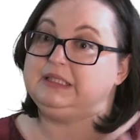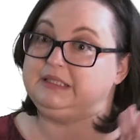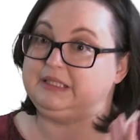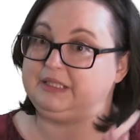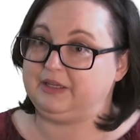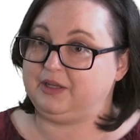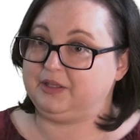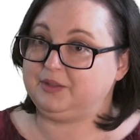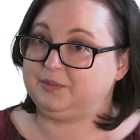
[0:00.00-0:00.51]

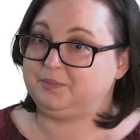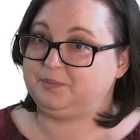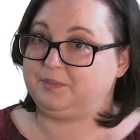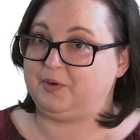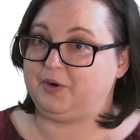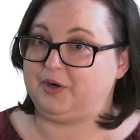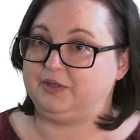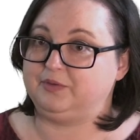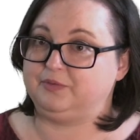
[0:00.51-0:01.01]
The other
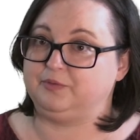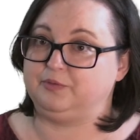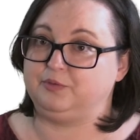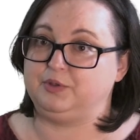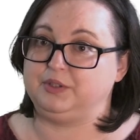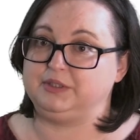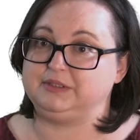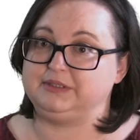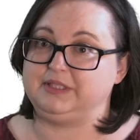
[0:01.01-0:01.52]
part
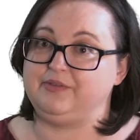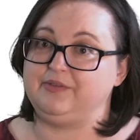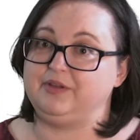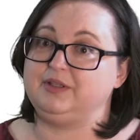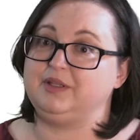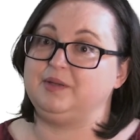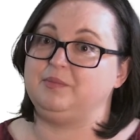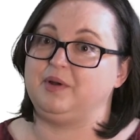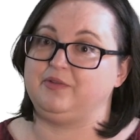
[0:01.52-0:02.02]
was
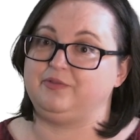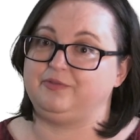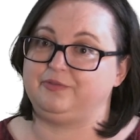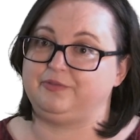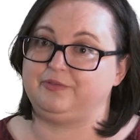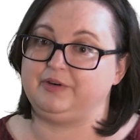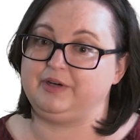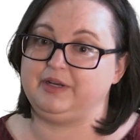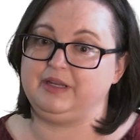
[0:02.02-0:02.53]
giving them a
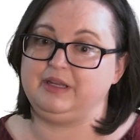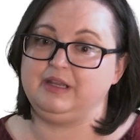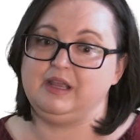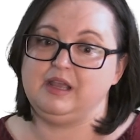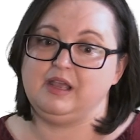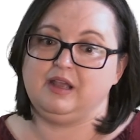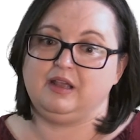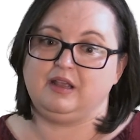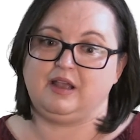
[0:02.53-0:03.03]
free
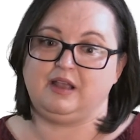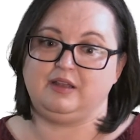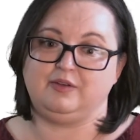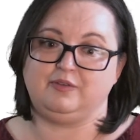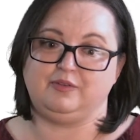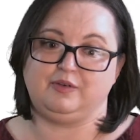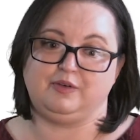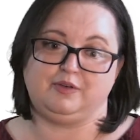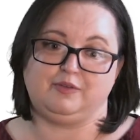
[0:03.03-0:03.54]
kind
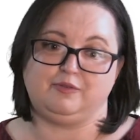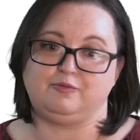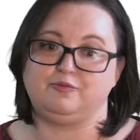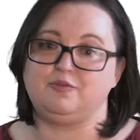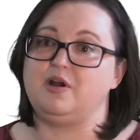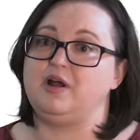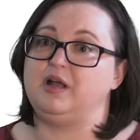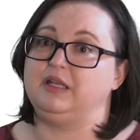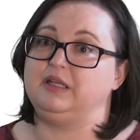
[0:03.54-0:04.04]
of a
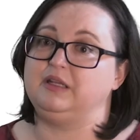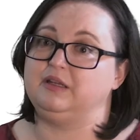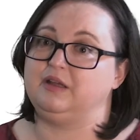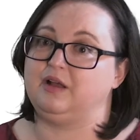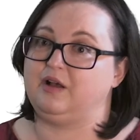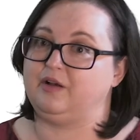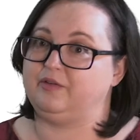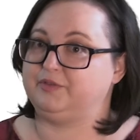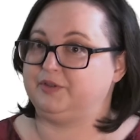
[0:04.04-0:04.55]
run
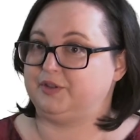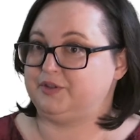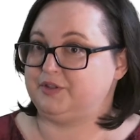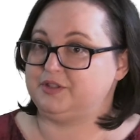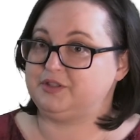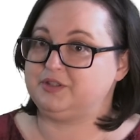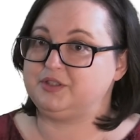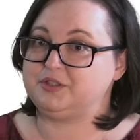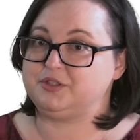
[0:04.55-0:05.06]
of their
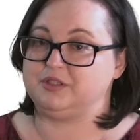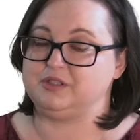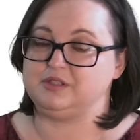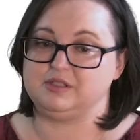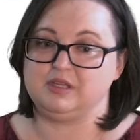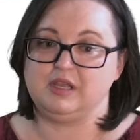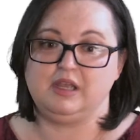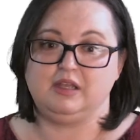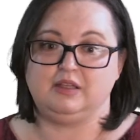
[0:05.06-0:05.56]

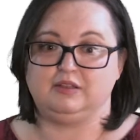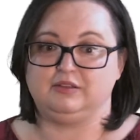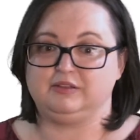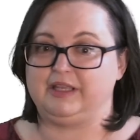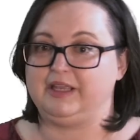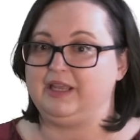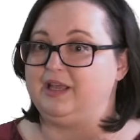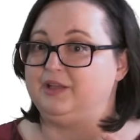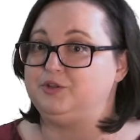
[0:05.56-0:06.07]
decisions.
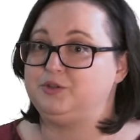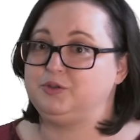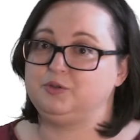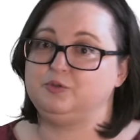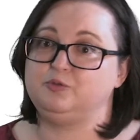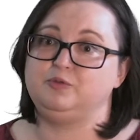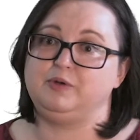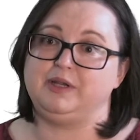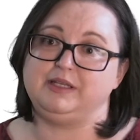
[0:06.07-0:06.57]
They had
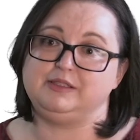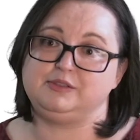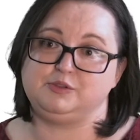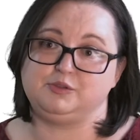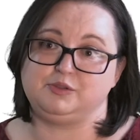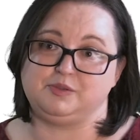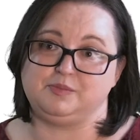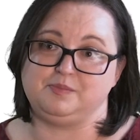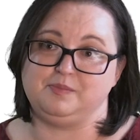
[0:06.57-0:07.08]
2 ways
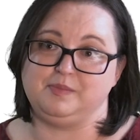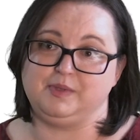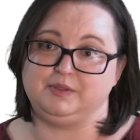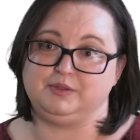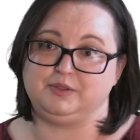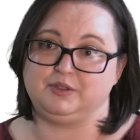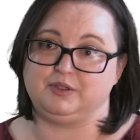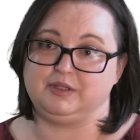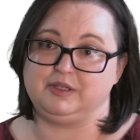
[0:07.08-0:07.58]
to
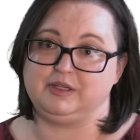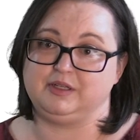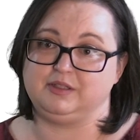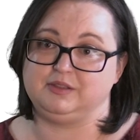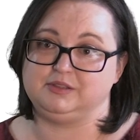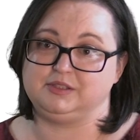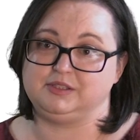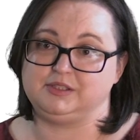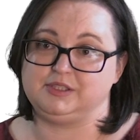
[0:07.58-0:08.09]
submit their
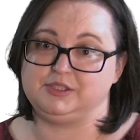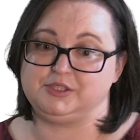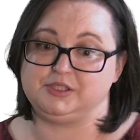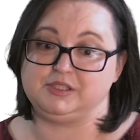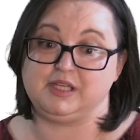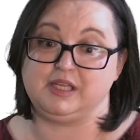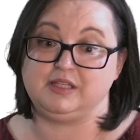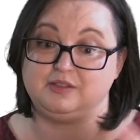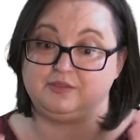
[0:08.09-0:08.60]
clinical
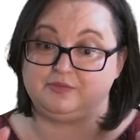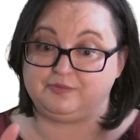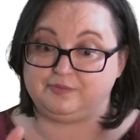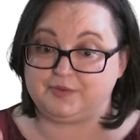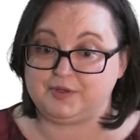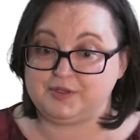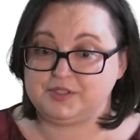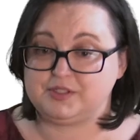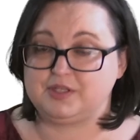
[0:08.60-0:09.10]
decisions, and the
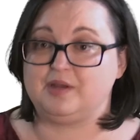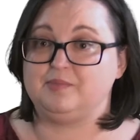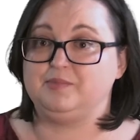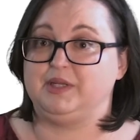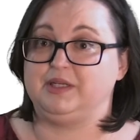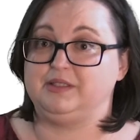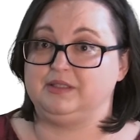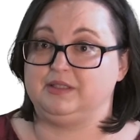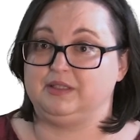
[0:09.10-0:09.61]
first time
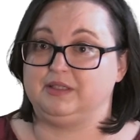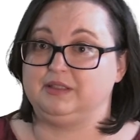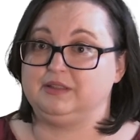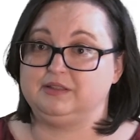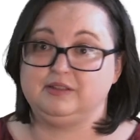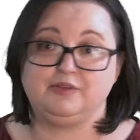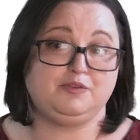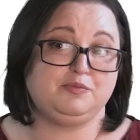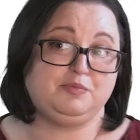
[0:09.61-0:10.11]
they did
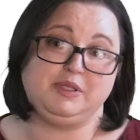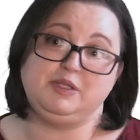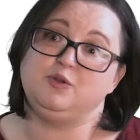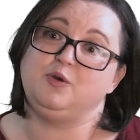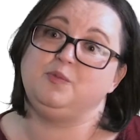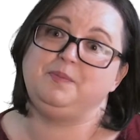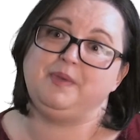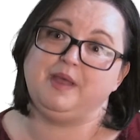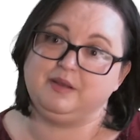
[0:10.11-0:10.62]
it, there would be
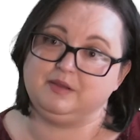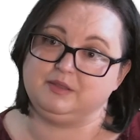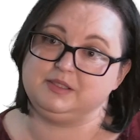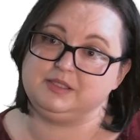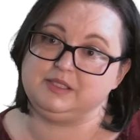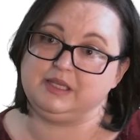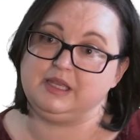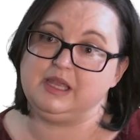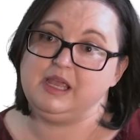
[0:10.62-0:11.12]
no
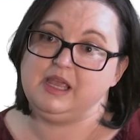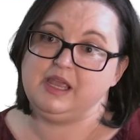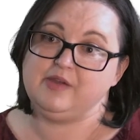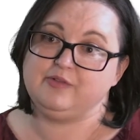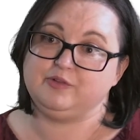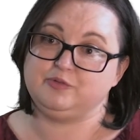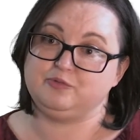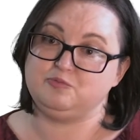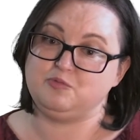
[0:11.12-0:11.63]
penalty.
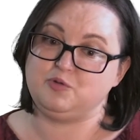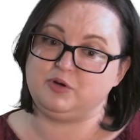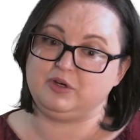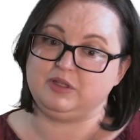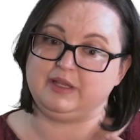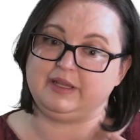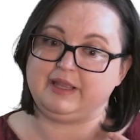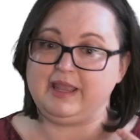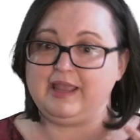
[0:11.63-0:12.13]
It was more
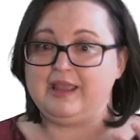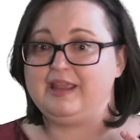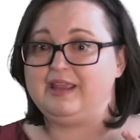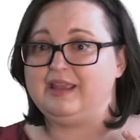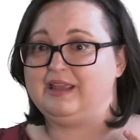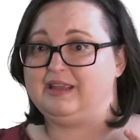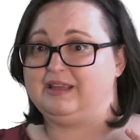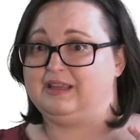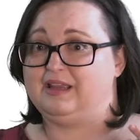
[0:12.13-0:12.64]
like,
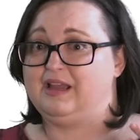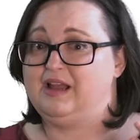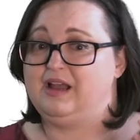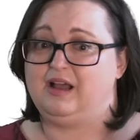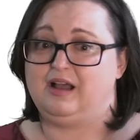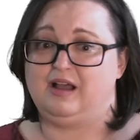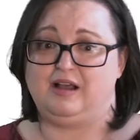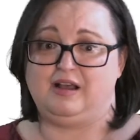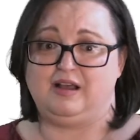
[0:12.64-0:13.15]
hey,
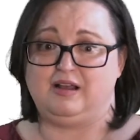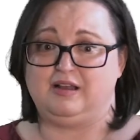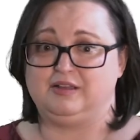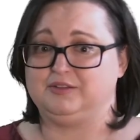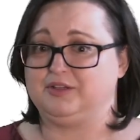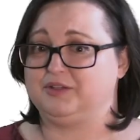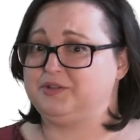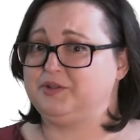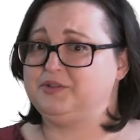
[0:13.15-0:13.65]

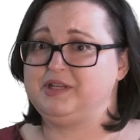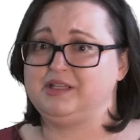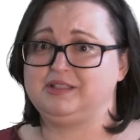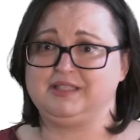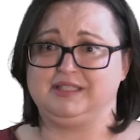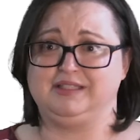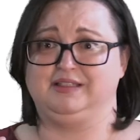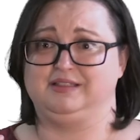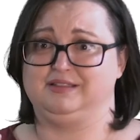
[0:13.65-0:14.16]
Dr.
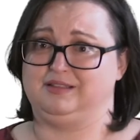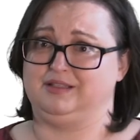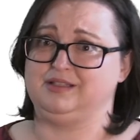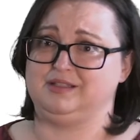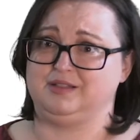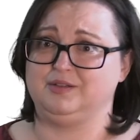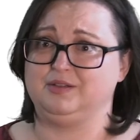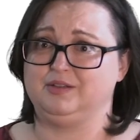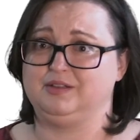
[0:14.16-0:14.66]
Odessky, does
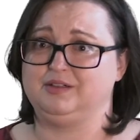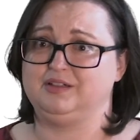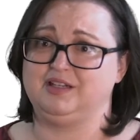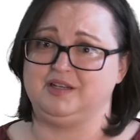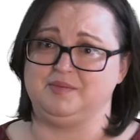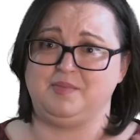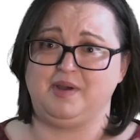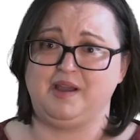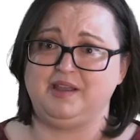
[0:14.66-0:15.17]
this look
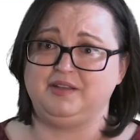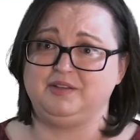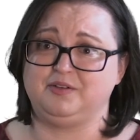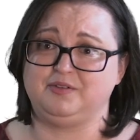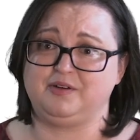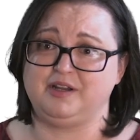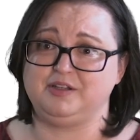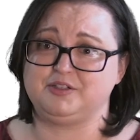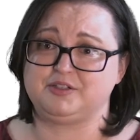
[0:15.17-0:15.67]
good? Am I on
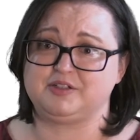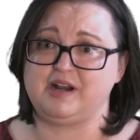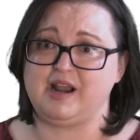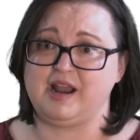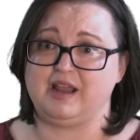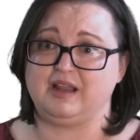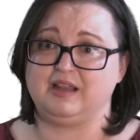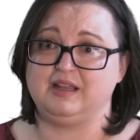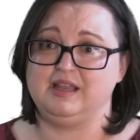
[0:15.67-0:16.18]
the right
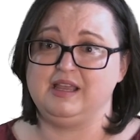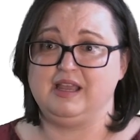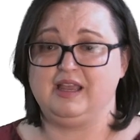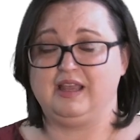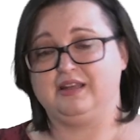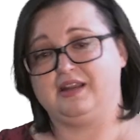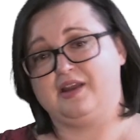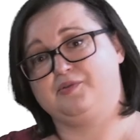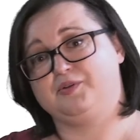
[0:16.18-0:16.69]
track?
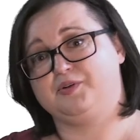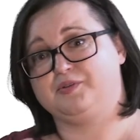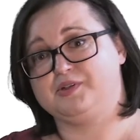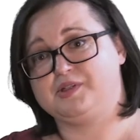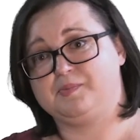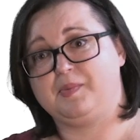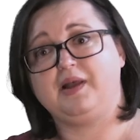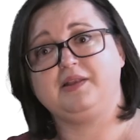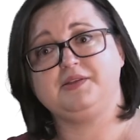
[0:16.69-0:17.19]
And I would
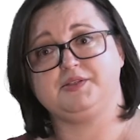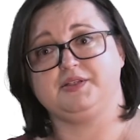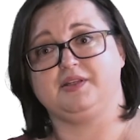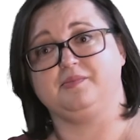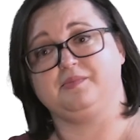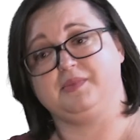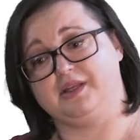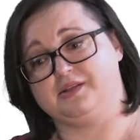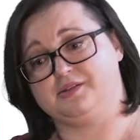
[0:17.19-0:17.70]
respond to
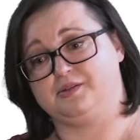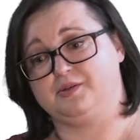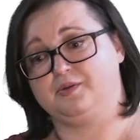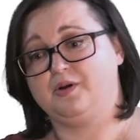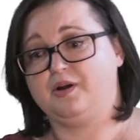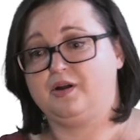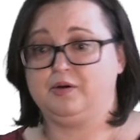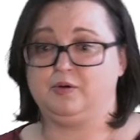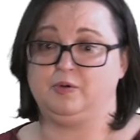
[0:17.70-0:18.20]
them, yes,
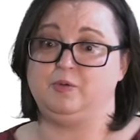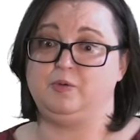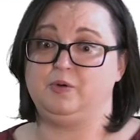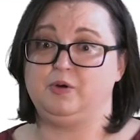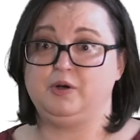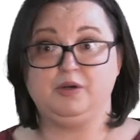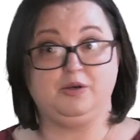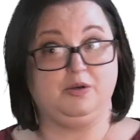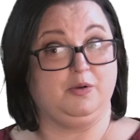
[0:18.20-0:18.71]
you are,
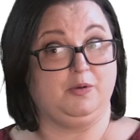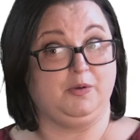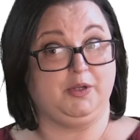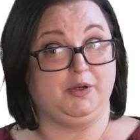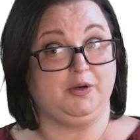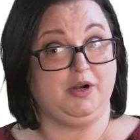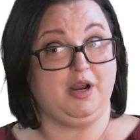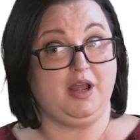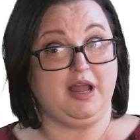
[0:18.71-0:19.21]
or no,
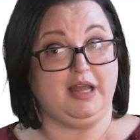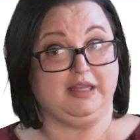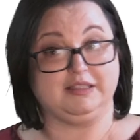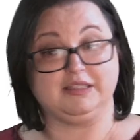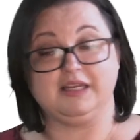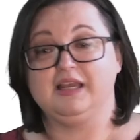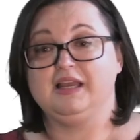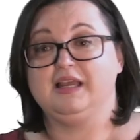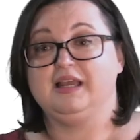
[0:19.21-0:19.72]
you're
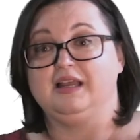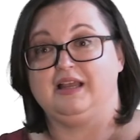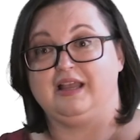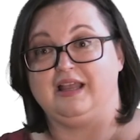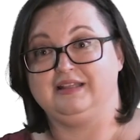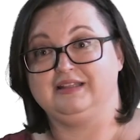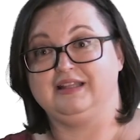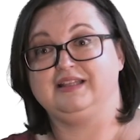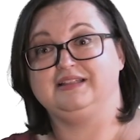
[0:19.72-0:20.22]
not.
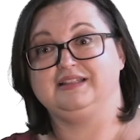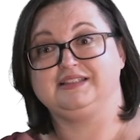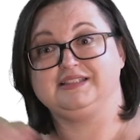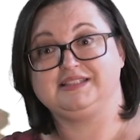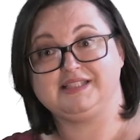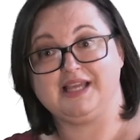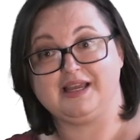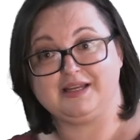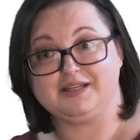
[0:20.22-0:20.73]
And then the
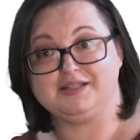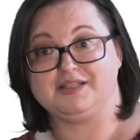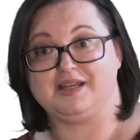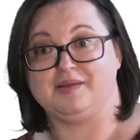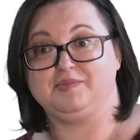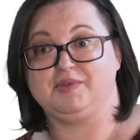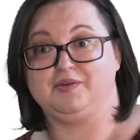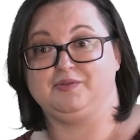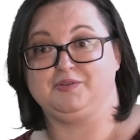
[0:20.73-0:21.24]
second
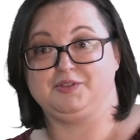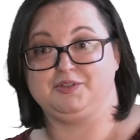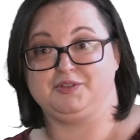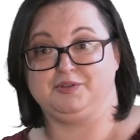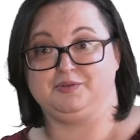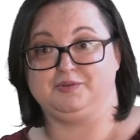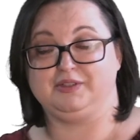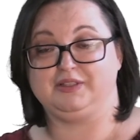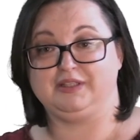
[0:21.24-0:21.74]
time they would
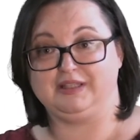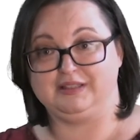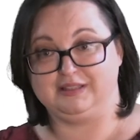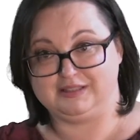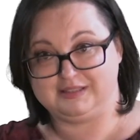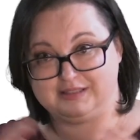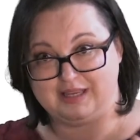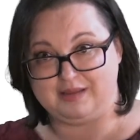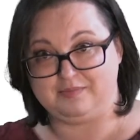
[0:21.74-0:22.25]
do it in
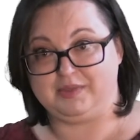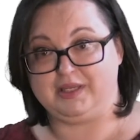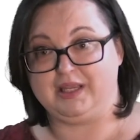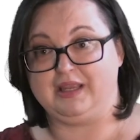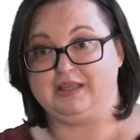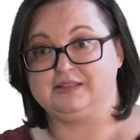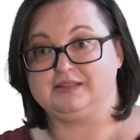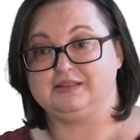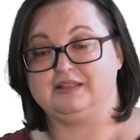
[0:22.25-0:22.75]
the same
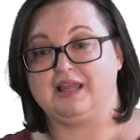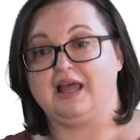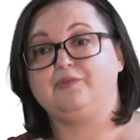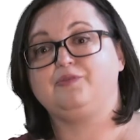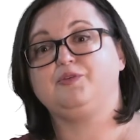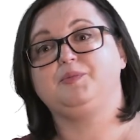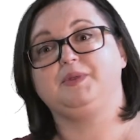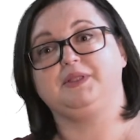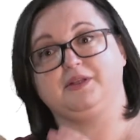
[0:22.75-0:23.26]
case,
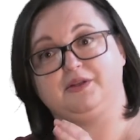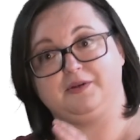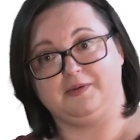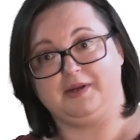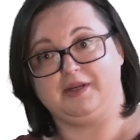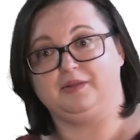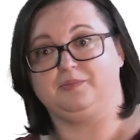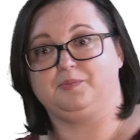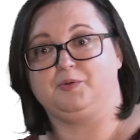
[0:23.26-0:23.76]
that would be the
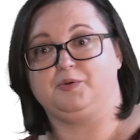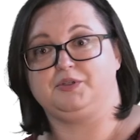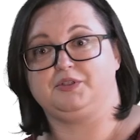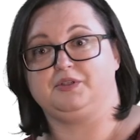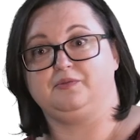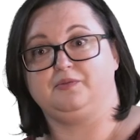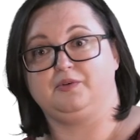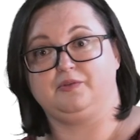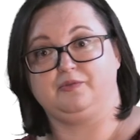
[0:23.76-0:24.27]
graded
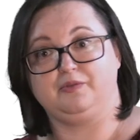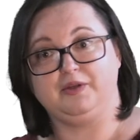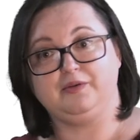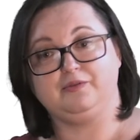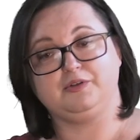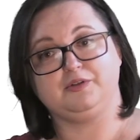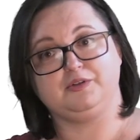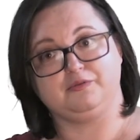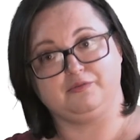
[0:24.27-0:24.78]
portion where we
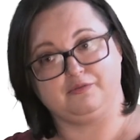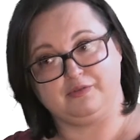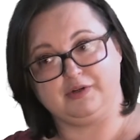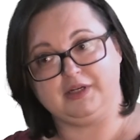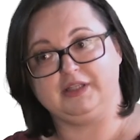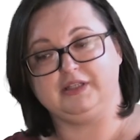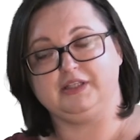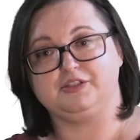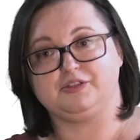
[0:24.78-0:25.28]
were
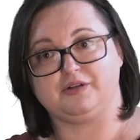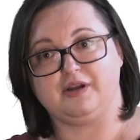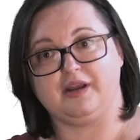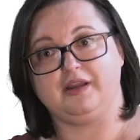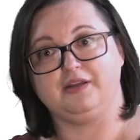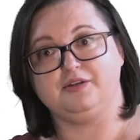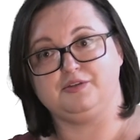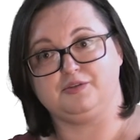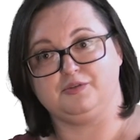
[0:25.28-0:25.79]
really
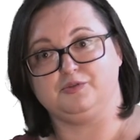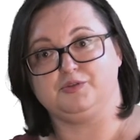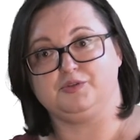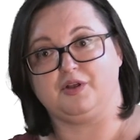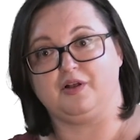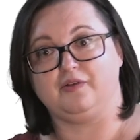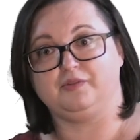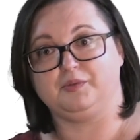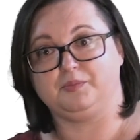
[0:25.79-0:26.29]
trying to
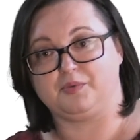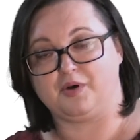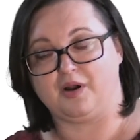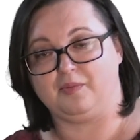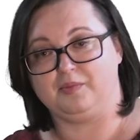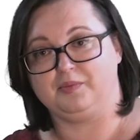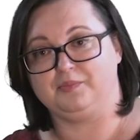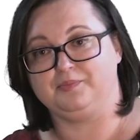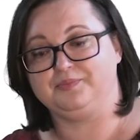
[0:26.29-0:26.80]
solve the
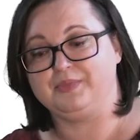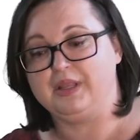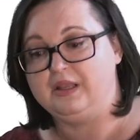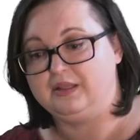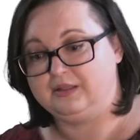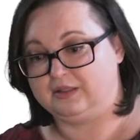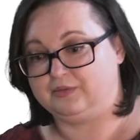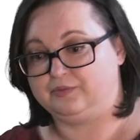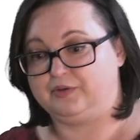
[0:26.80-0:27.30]
problem
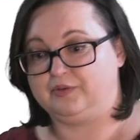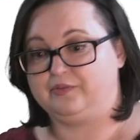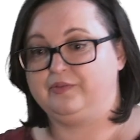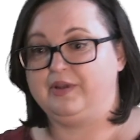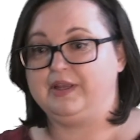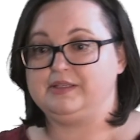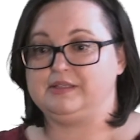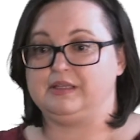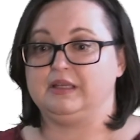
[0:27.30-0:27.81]
that we're
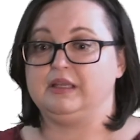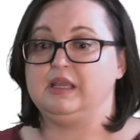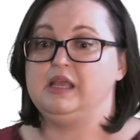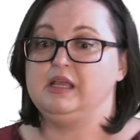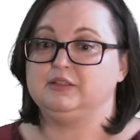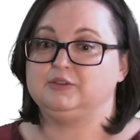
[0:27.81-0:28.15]
facing.